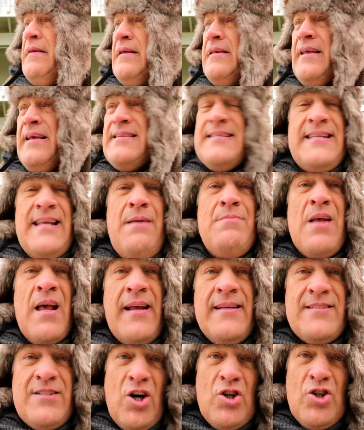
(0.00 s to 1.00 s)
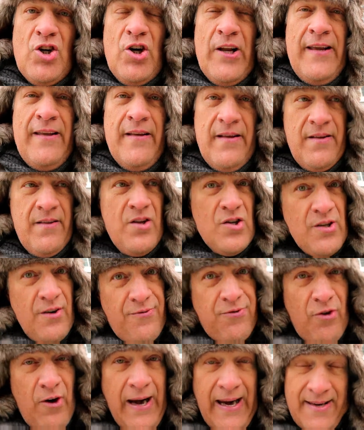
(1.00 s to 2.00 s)
it seems like it starts early. There's
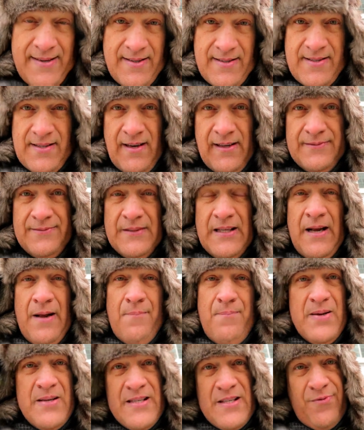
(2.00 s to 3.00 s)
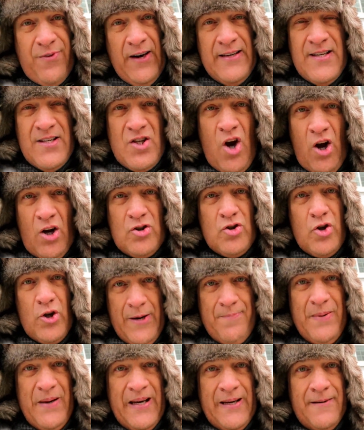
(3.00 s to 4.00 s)
a phrase, it's a business phrase, it's called
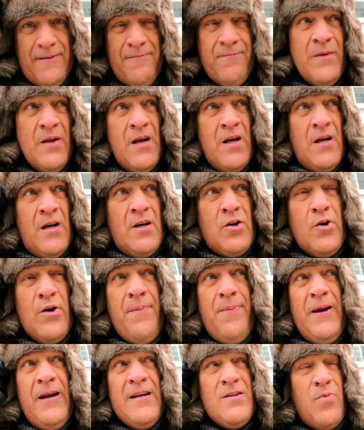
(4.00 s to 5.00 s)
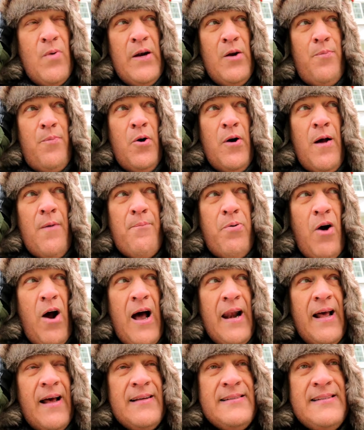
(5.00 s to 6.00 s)
creeping. Creeping is when you put up
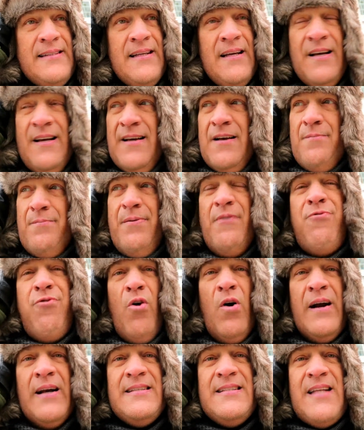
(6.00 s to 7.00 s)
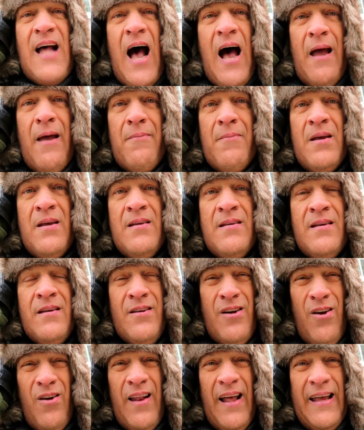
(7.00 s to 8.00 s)
products before it's time.
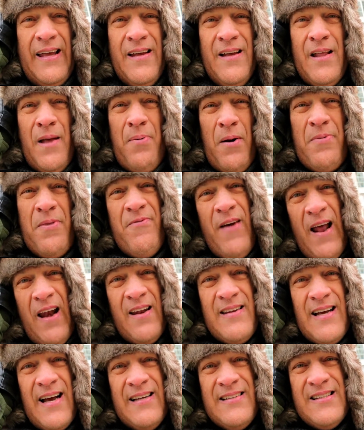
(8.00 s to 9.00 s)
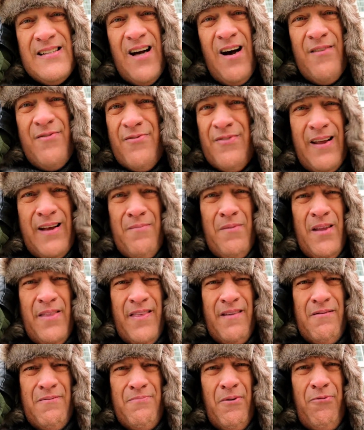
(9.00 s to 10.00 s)
You know, like they put up the Valentine stuff like a
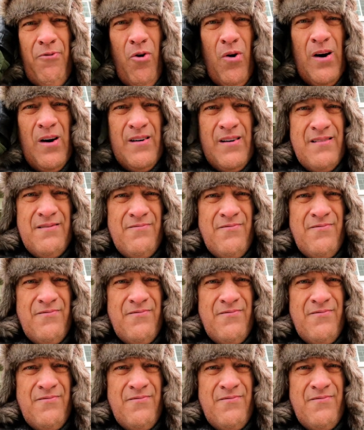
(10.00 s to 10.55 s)
month before